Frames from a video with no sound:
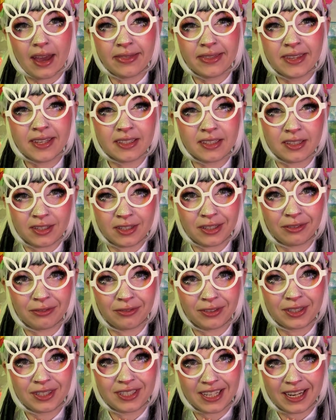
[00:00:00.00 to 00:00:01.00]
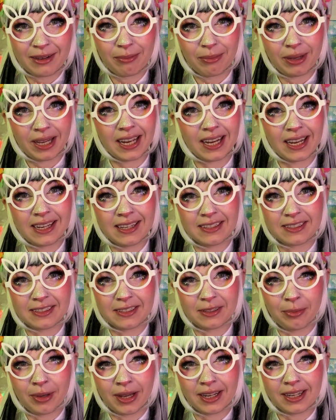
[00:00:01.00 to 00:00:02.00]
this is your first time being an Easter
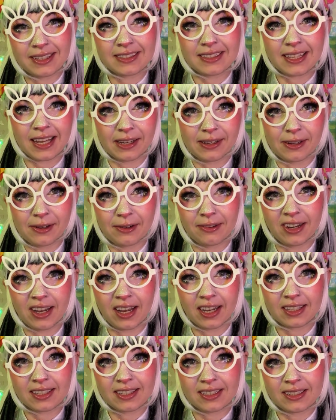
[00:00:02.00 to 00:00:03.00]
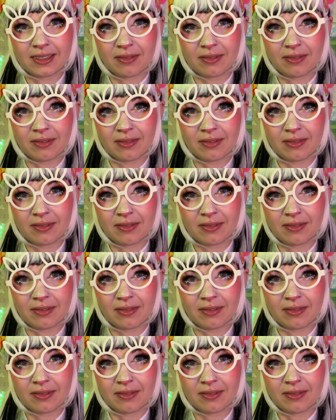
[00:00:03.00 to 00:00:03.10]
Bunny, is that correct?